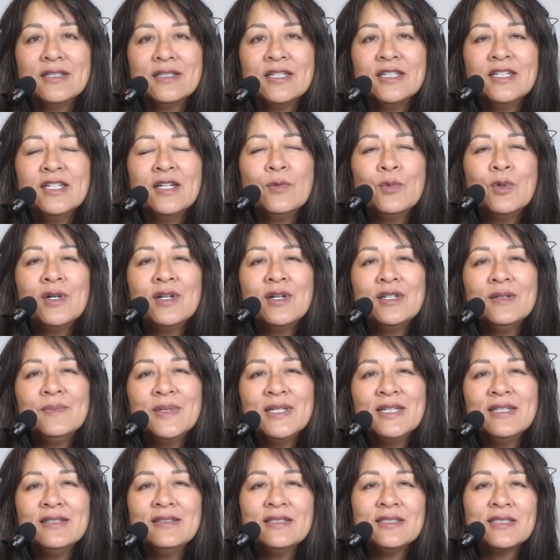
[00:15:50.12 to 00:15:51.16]
And well, I
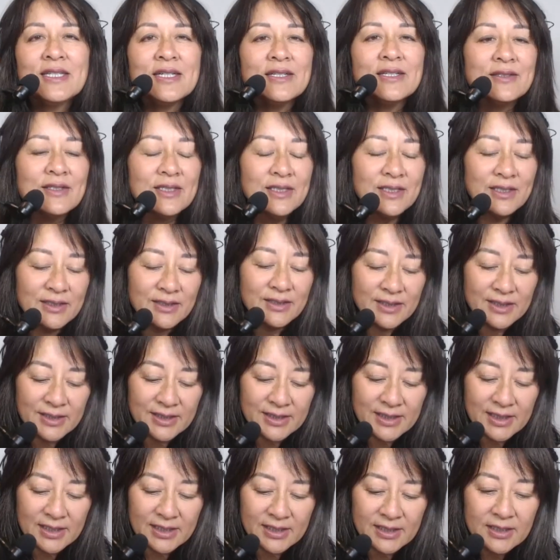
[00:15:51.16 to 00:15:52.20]
mean, and the sad thing is
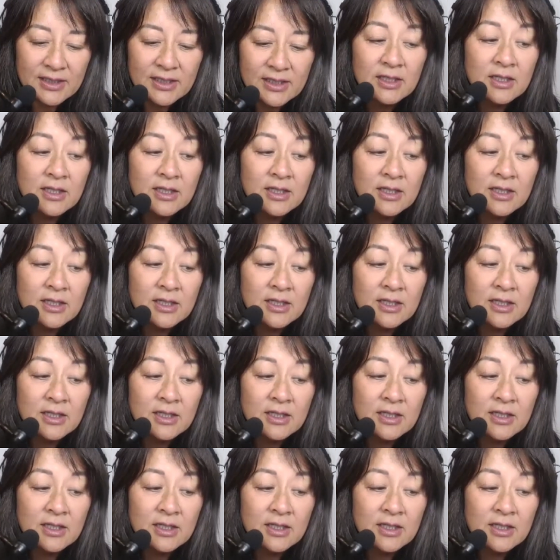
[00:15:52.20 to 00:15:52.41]
that